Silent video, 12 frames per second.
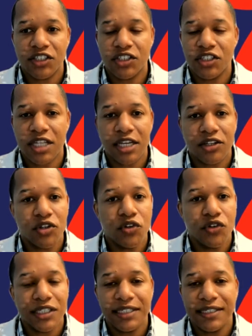It's just that
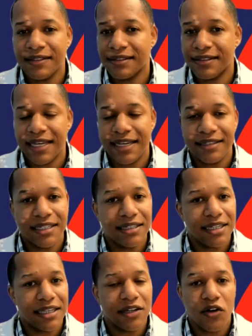they tend
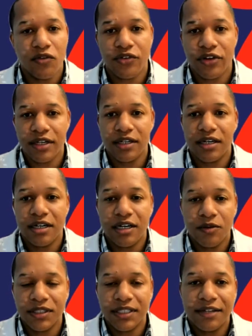to get over it
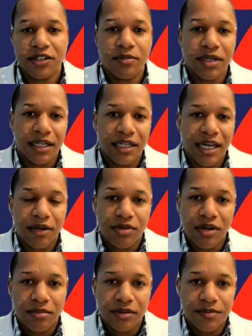without there being a lot of
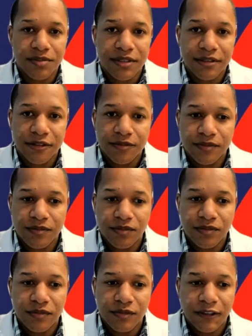problems.
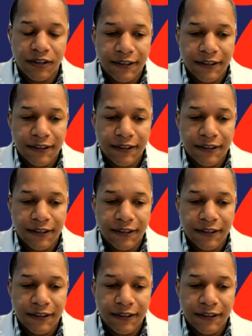Okay.